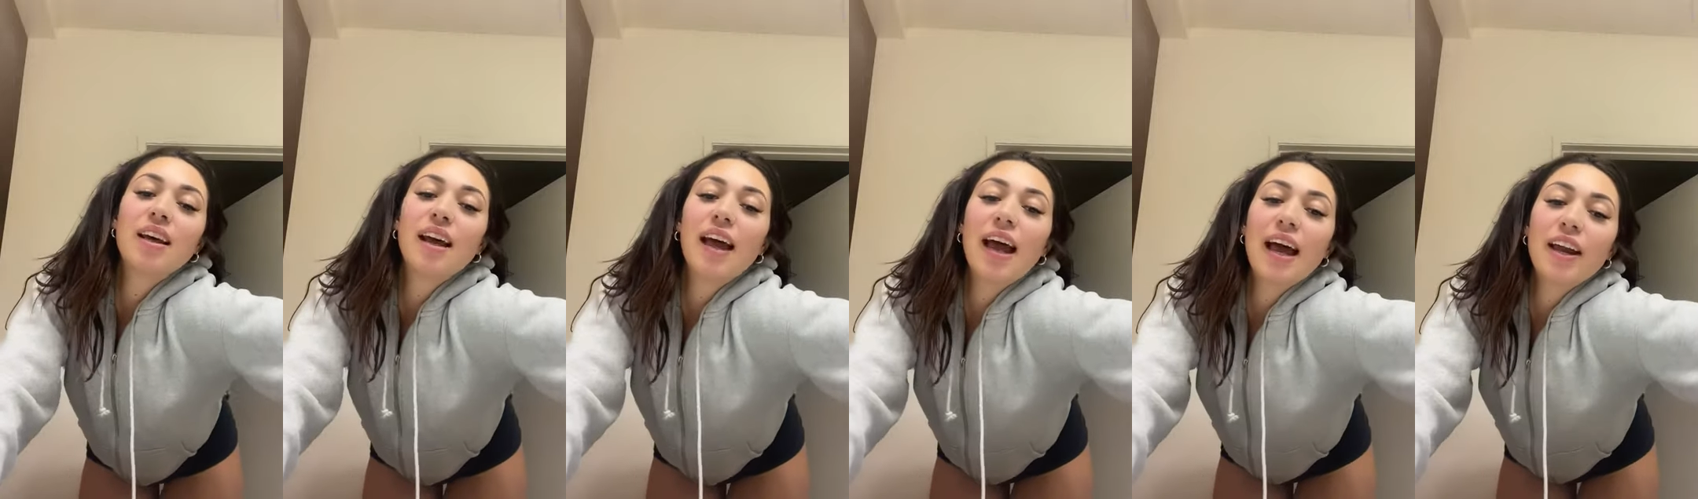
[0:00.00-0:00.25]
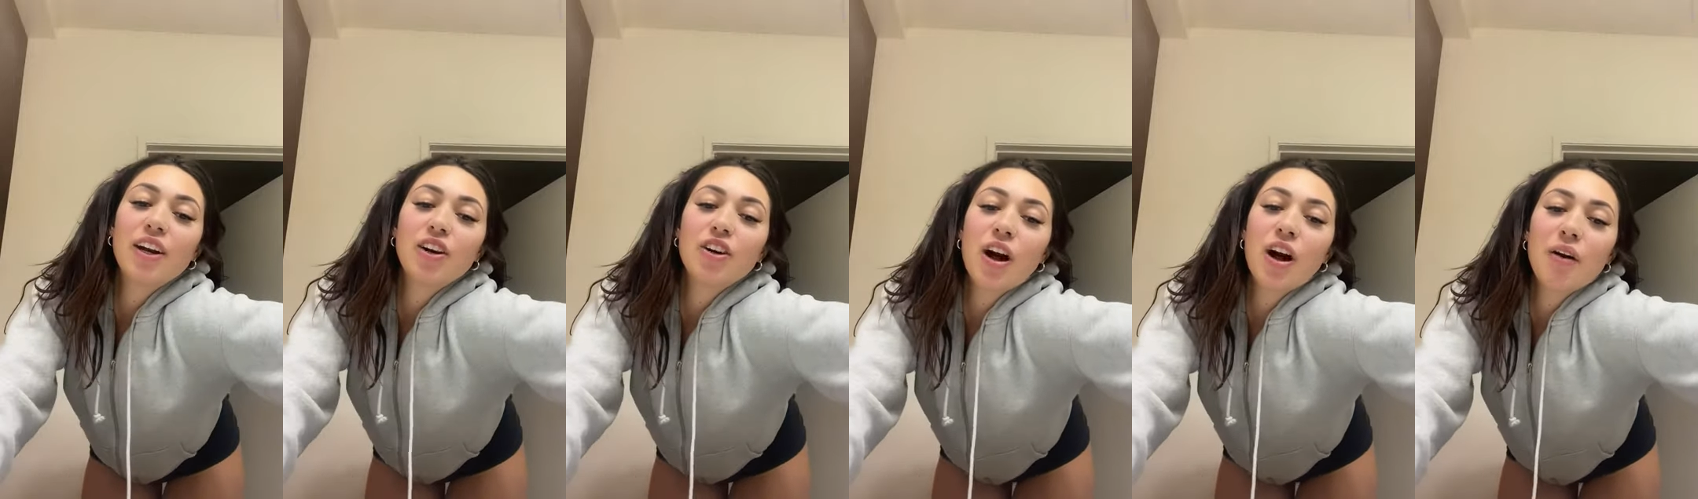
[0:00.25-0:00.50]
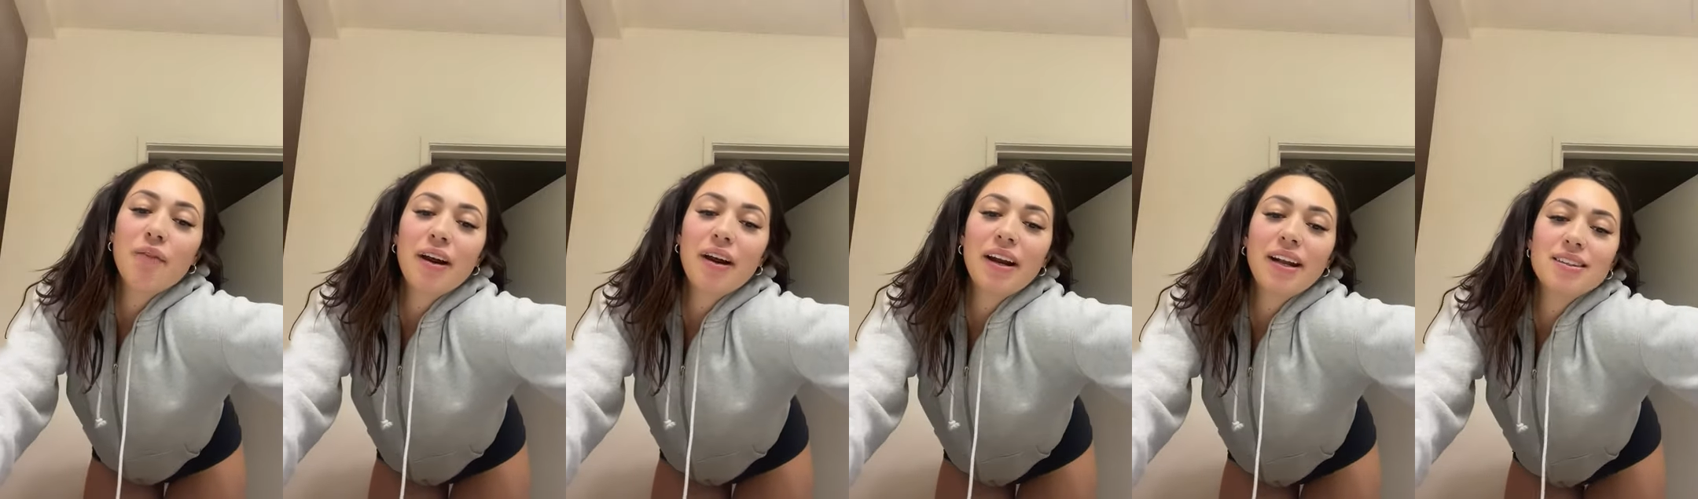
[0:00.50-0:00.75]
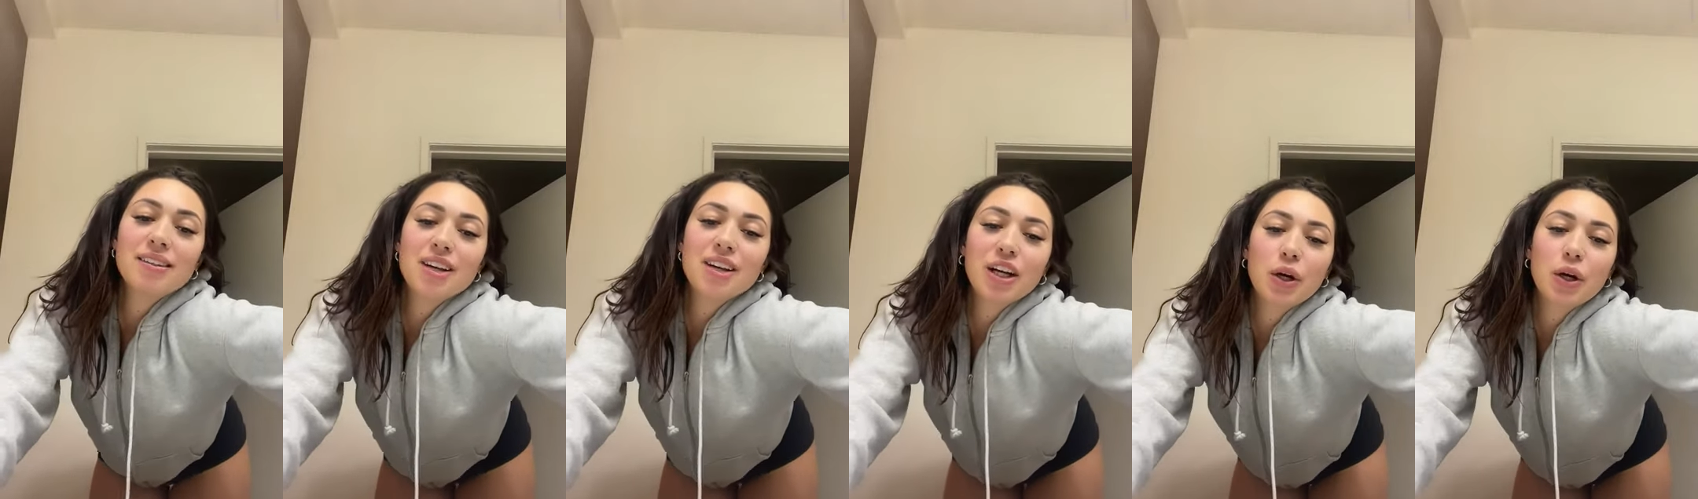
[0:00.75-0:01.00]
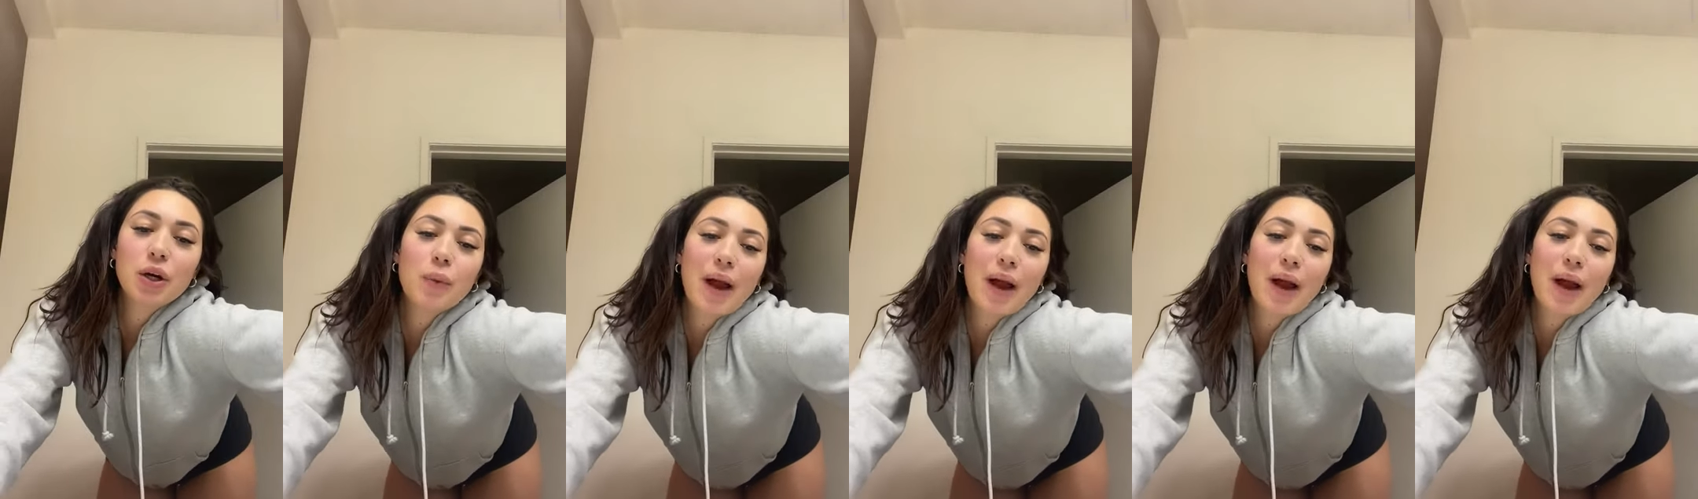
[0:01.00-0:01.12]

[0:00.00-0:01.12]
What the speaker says: And you're not ready until you're